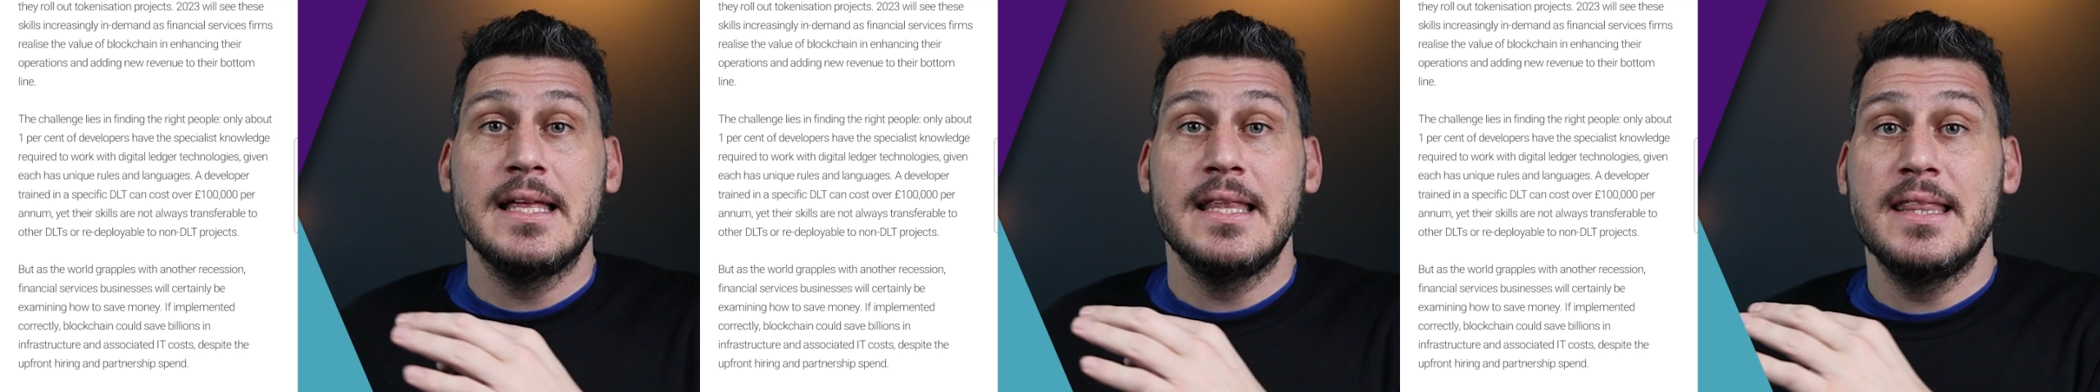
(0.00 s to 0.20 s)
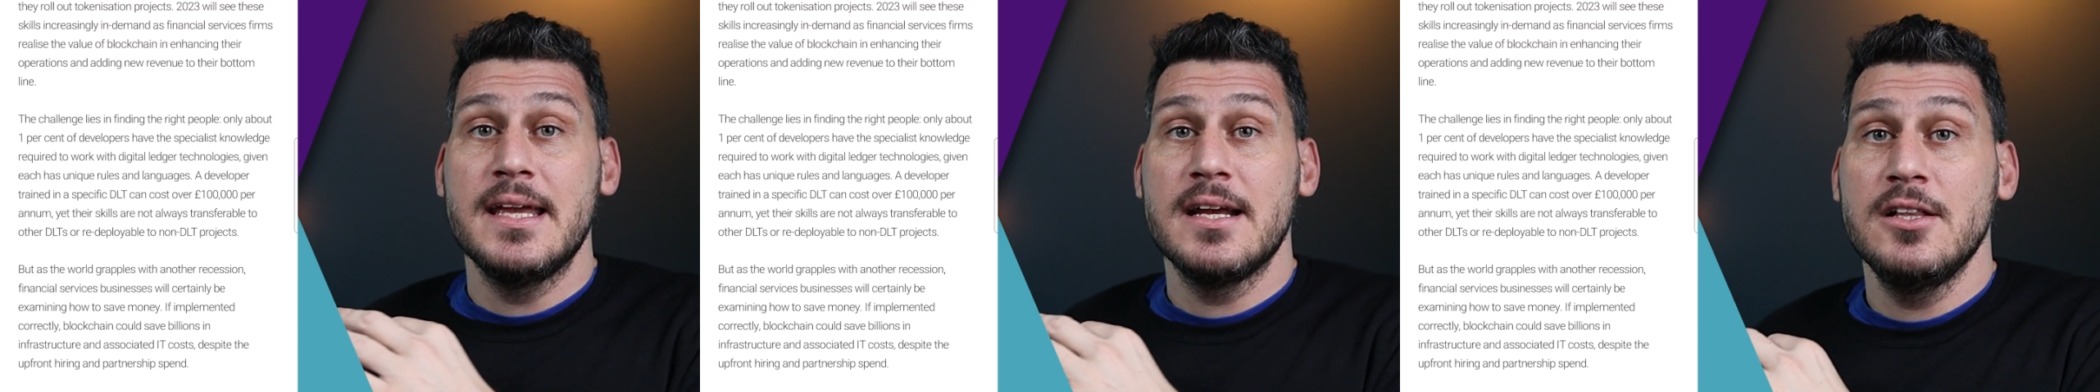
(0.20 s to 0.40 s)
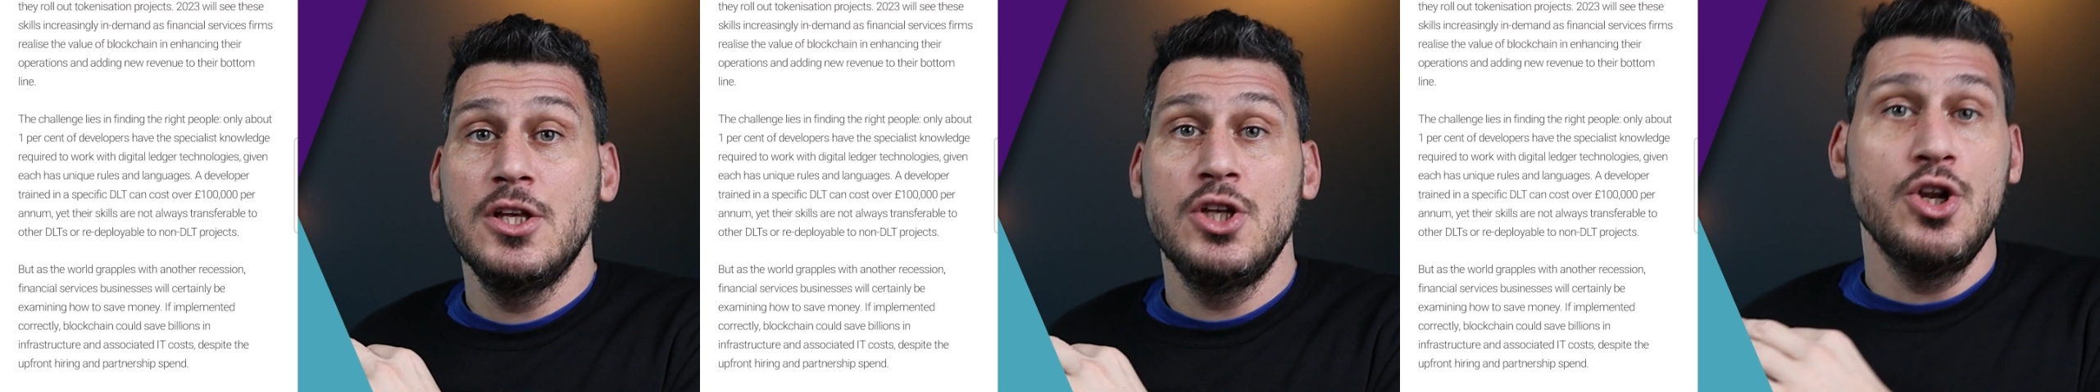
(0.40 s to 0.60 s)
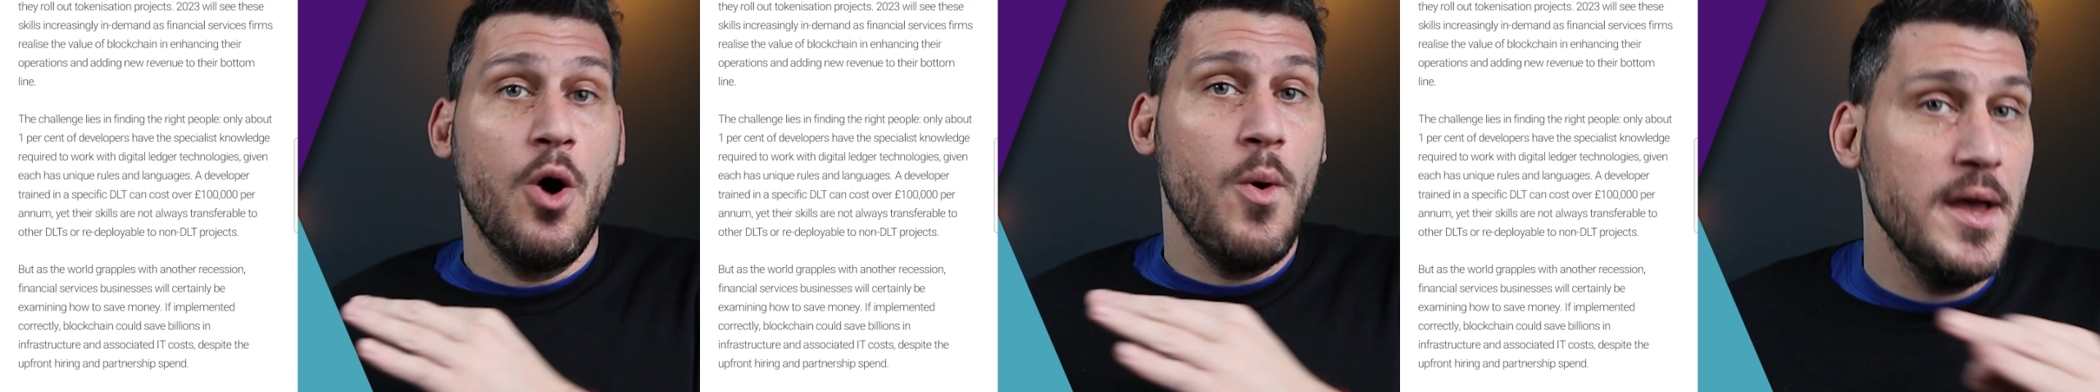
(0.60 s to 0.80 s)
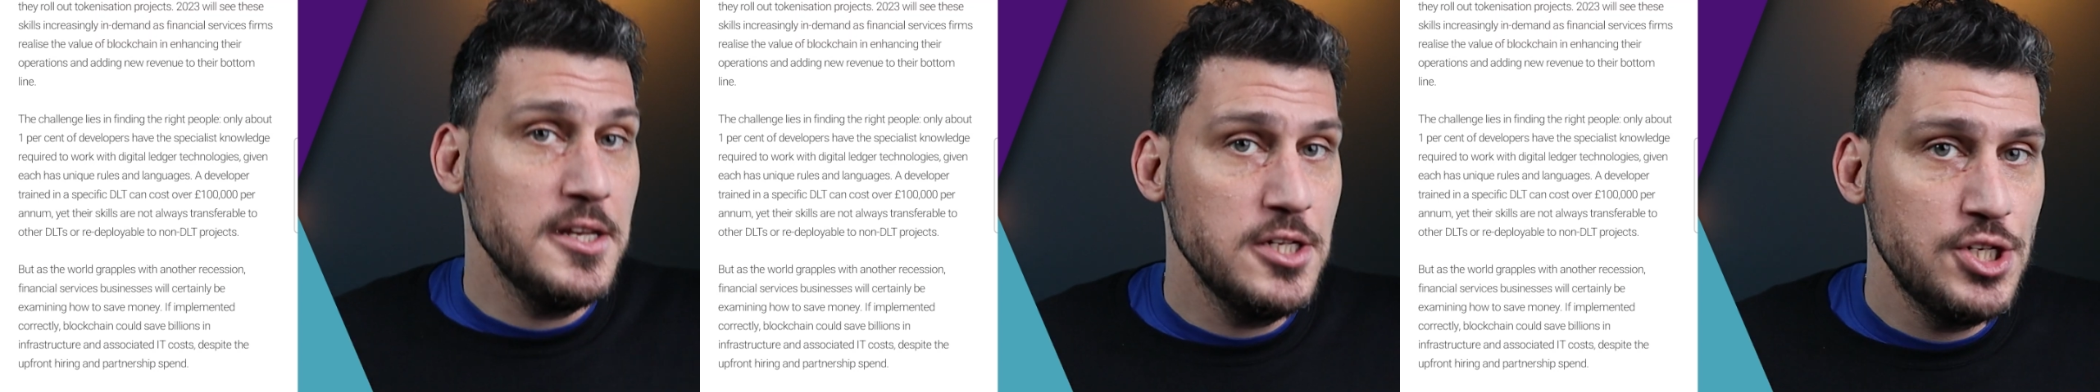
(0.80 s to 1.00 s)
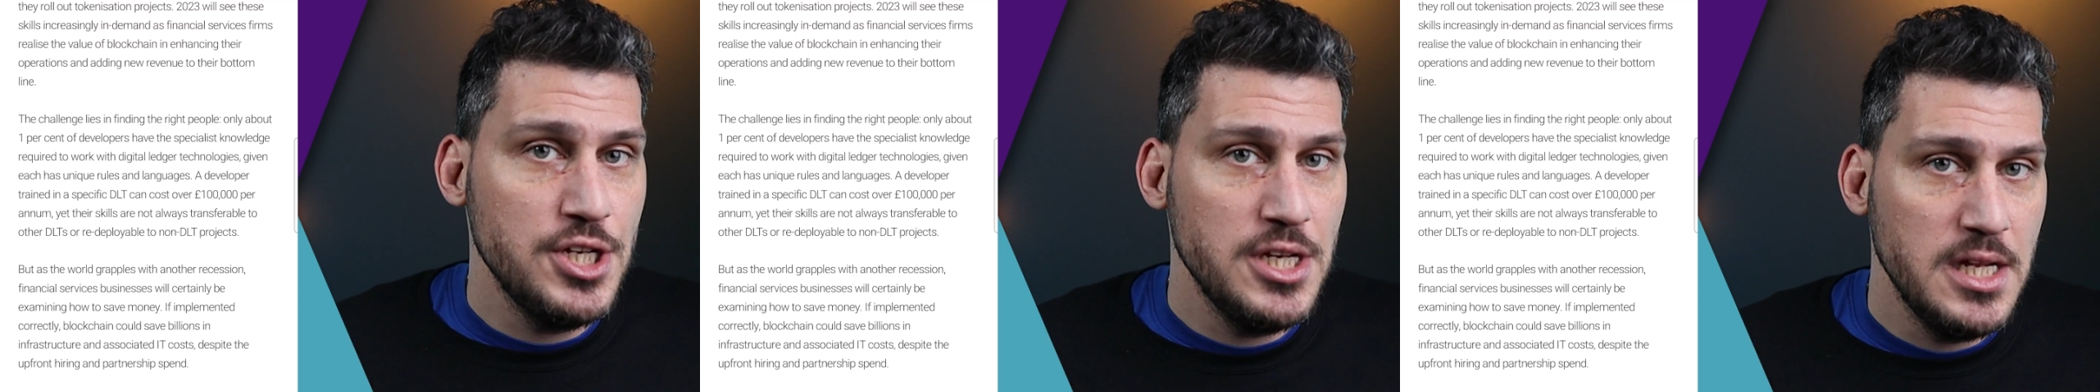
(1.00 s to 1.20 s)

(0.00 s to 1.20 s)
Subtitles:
nearly no energy